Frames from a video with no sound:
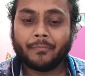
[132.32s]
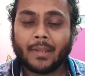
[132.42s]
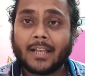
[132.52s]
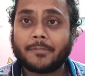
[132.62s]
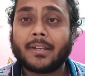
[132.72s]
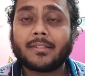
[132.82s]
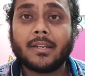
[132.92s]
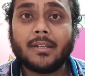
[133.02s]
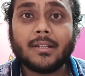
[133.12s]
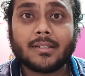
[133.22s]
as because the
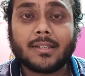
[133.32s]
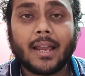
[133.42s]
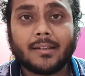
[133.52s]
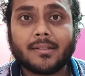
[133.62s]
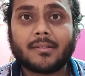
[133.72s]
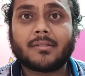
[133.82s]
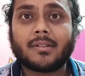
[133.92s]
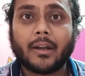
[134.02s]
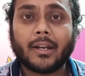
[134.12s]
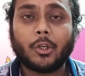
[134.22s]
Indians, they had just
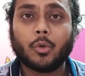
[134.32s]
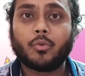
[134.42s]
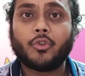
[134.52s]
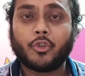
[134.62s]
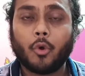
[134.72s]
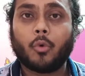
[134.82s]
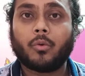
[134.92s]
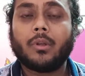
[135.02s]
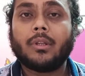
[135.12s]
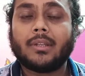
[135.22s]
started to show,
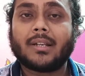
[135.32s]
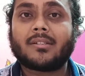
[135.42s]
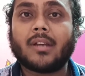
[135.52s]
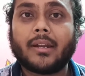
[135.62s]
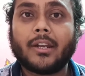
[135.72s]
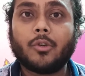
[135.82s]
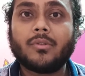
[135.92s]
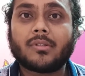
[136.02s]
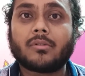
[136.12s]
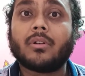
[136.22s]
that started to
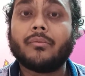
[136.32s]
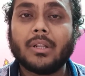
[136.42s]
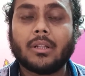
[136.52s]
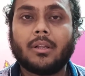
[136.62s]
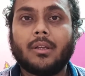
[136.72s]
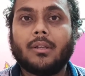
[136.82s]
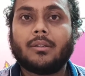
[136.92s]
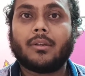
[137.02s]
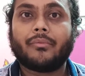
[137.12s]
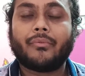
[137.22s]
just reveal
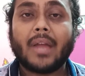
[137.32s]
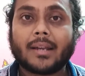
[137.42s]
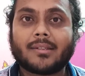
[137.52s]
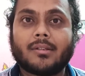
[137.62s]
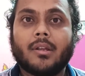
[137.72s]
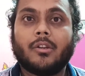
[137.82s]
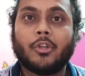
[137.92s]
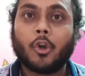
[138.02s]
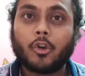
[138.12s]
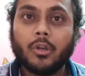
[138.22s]
the facts,
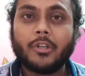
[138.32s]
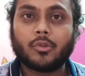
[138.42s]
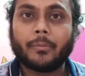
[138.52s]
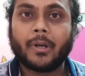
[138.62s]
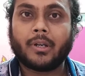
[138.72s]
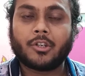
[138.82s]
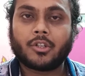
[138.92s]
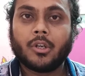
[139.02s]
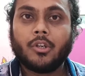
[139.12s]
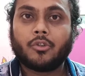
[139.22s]
not only to the
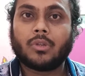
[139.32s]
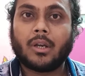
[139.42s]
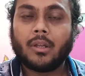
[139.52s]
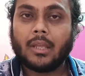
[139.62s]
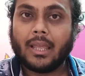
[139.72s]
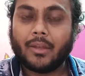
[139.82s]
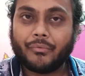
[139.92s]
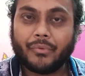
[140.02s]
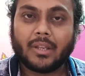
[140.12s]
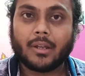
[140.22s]
British, to the
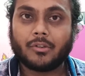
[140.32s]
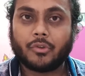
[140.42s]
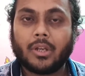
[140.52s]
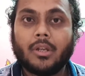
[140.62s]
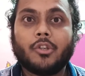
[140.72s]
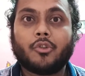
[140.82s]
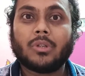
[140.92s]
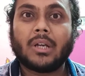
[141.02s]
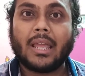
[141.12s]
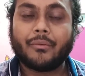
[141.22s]
every country, to
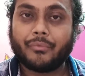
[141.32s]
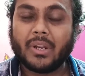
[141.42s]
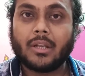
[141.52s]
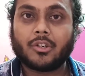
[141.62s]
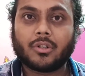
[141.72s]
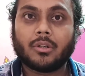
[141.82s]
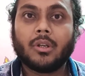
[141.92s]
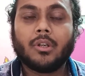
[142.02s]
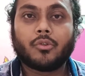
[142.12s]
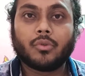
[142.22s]
the every nation,
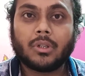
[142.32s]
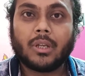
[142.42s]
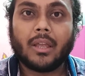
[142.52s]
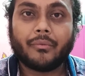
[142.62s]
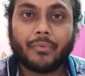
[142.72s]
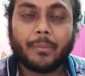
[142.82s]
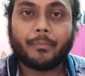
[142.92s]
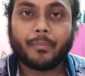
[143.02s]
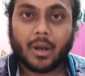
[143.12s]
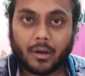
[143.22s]
to the every
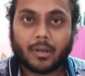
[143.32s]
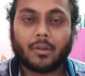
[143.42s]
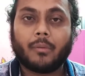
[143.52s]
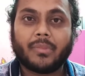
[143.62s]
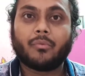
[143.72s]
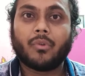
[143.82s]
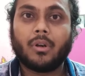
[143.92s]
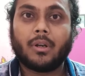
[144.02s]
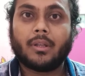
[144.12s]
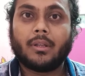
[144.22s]
part of the
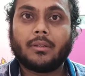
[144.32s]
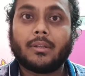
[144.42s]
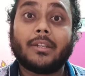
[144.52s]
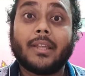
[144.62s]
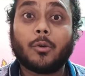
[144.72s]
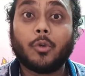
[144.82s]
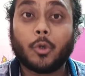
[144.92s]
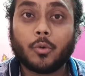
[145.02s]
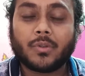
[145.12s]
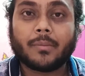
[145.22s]
world, that they could
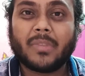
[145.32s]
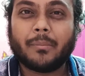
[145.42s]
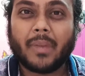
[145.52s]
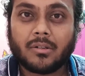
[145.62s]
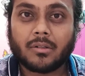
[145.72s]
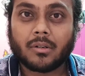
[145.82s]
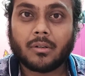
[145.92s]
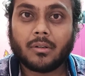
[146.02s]
do something better